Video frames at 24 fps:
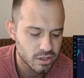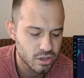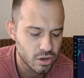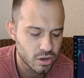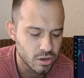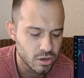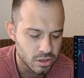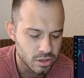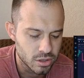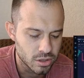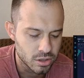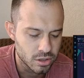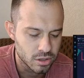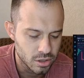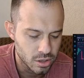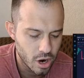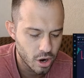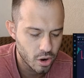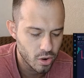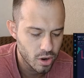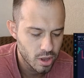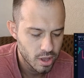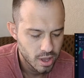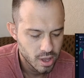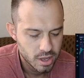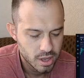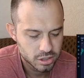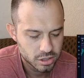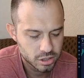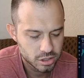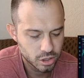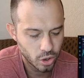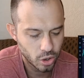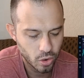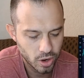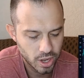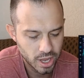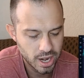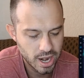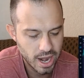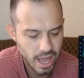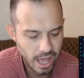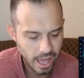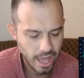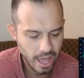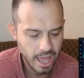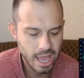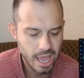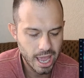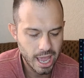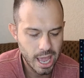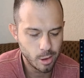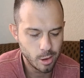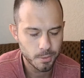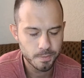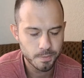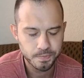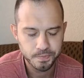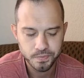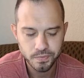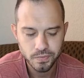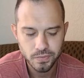investors, no. So, an ape